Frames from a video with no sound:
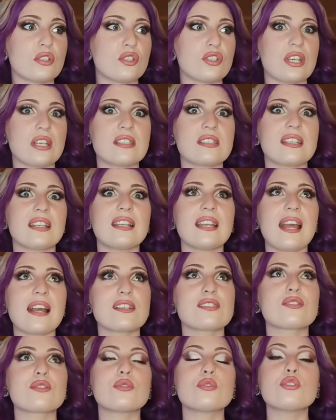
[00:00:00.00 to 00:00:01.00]
suggesting
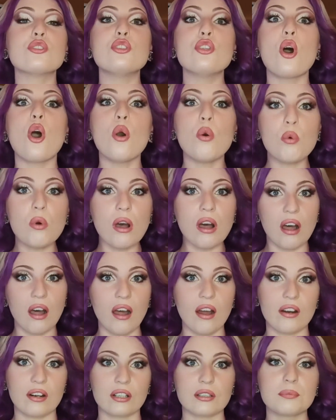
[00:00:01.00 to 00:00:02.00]
next to no
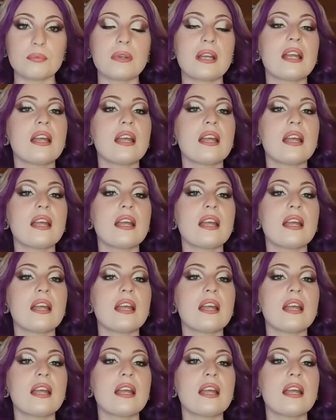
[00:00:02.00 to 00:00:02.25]
harm,